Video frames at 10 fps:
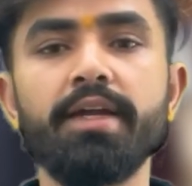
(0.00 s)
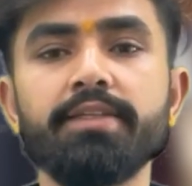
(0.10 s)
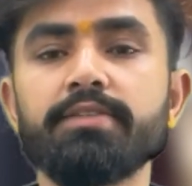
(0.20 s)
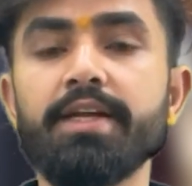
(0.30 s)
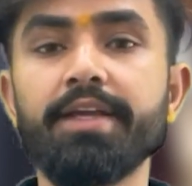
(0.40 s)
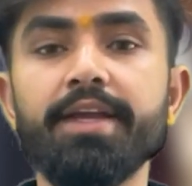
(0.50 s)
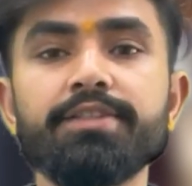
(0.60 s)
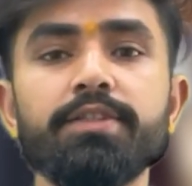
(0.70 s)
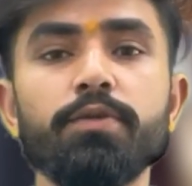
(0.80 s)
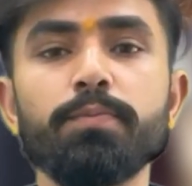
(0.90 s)
and its
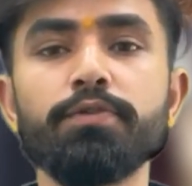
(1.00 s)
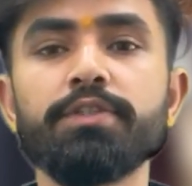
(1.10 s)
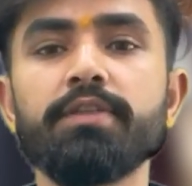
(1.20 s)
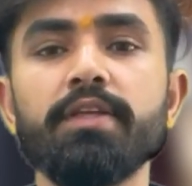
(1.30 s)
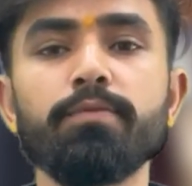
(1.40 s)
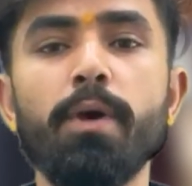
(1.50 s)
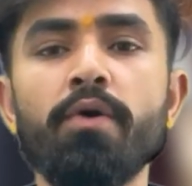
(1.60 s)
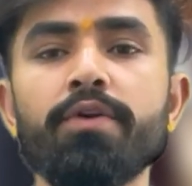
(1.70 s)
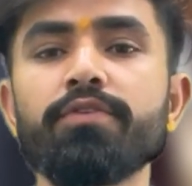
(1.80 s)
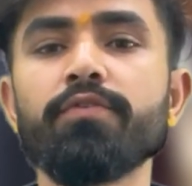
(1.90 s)
dedication to pushing the
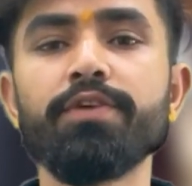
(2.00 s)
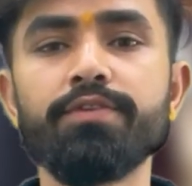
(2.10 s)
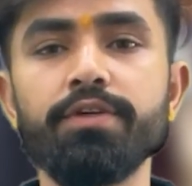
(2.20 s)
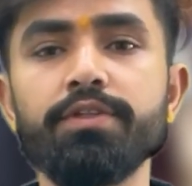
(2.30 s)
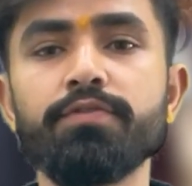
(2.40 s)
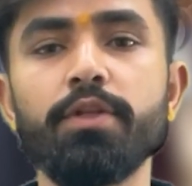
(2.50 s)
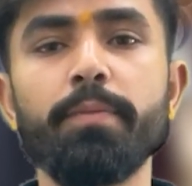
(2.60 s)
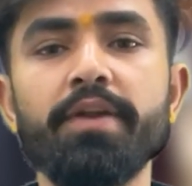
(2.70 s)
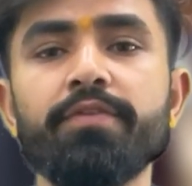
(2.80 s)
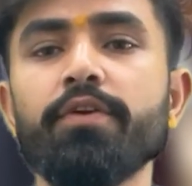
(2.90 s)
boundaries of research for the
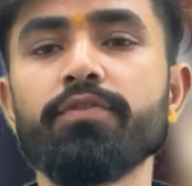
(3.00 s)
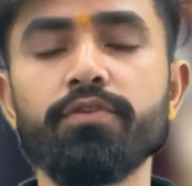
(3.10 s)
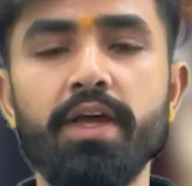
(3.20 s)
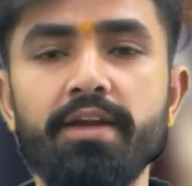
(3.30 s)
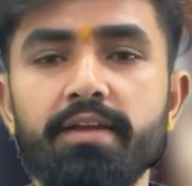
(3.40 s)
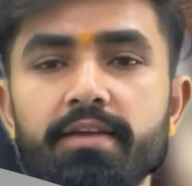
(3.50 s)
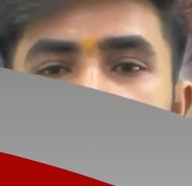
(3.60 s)
benefit of society.